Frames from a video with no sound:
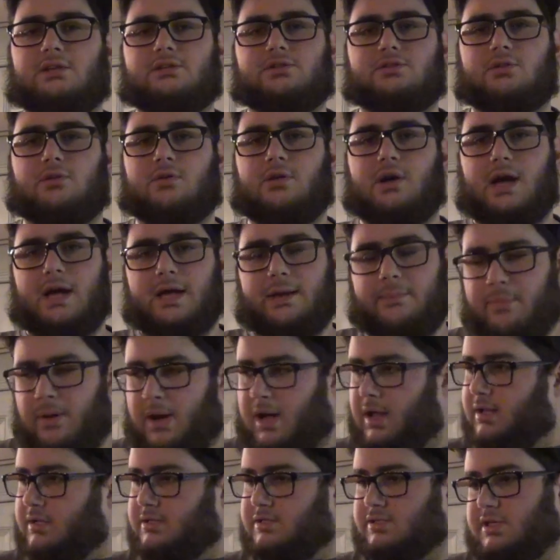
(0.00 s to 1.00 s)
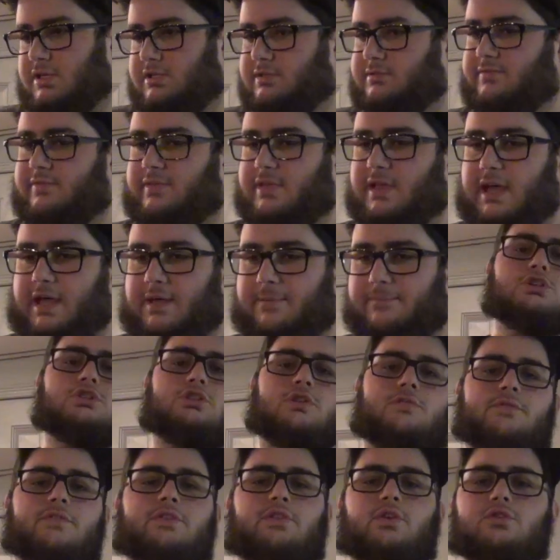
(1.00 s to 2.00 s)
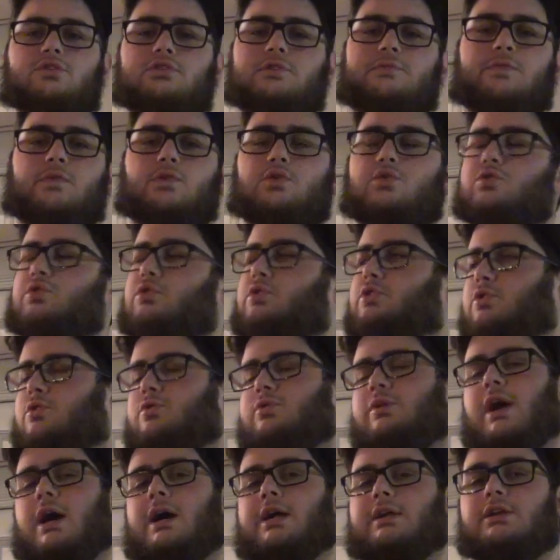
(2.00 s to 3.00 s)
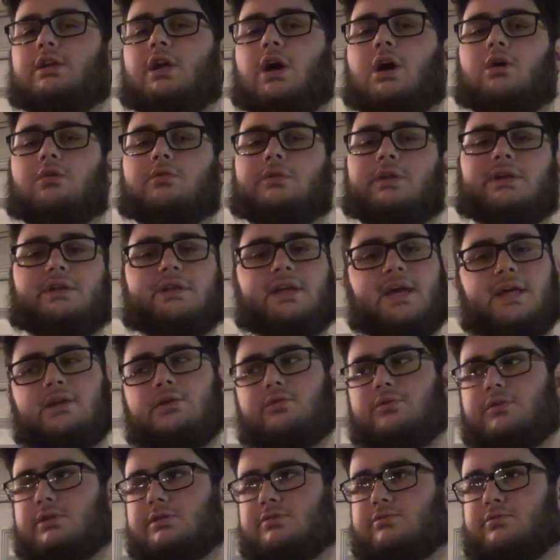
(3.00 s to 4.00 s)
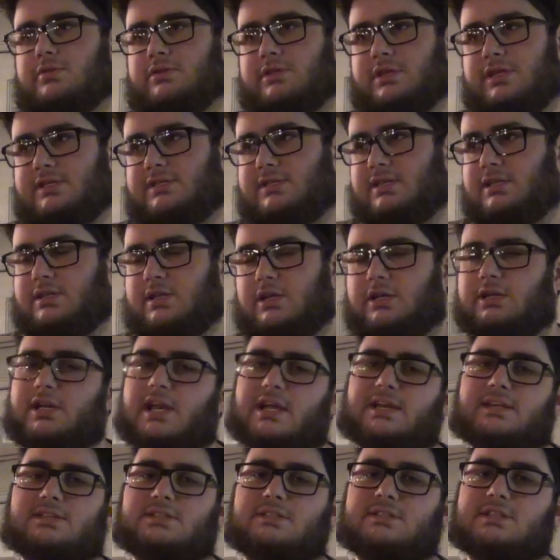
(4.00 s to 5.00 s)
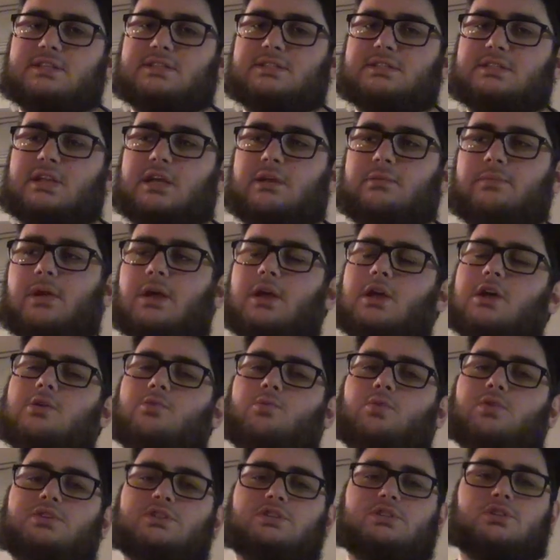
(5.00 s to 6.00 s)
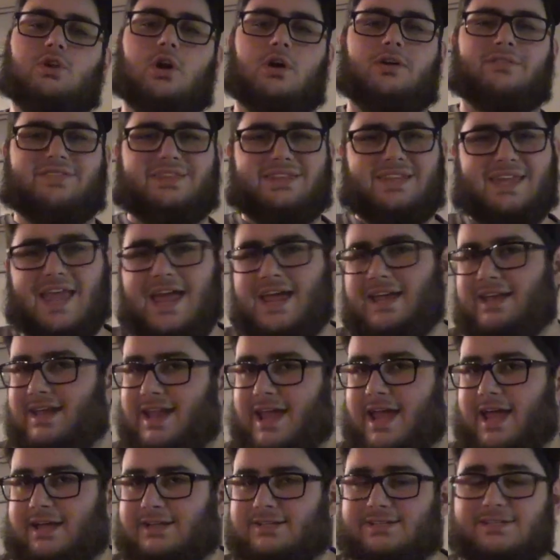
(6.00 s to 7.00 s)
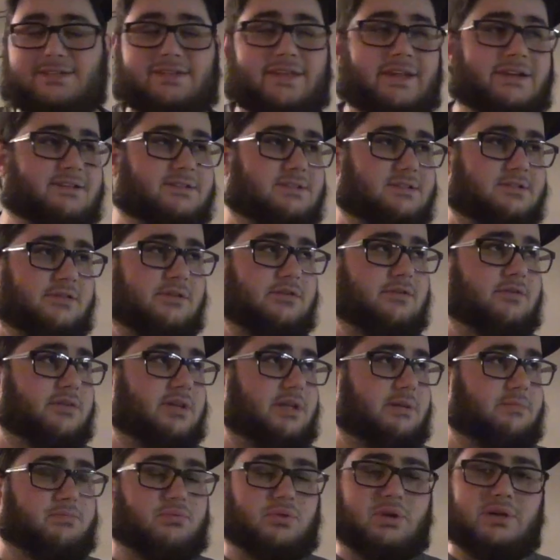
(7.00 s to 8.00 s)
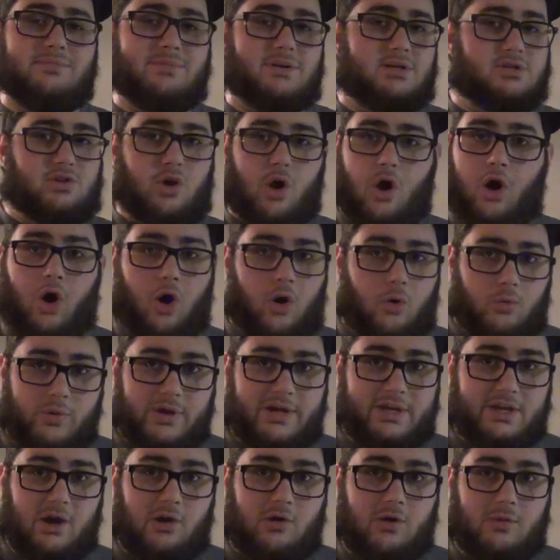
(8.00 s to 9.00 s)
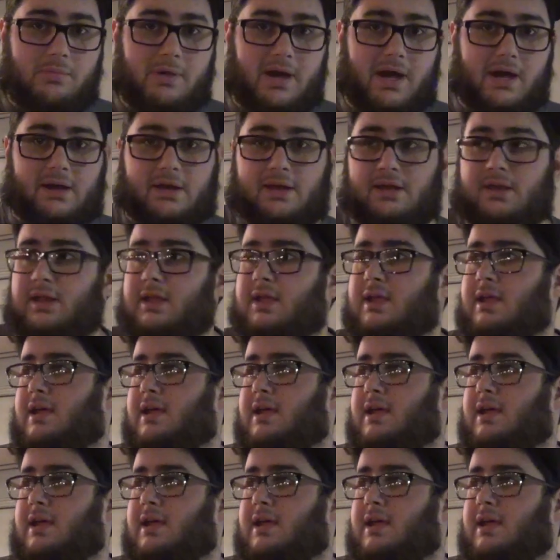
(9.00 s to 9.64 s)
So I apologize for that. So for those of you who do not know, Nintendo is releasing their next system, which is called the NX, and that is literally pretty much all we know about it.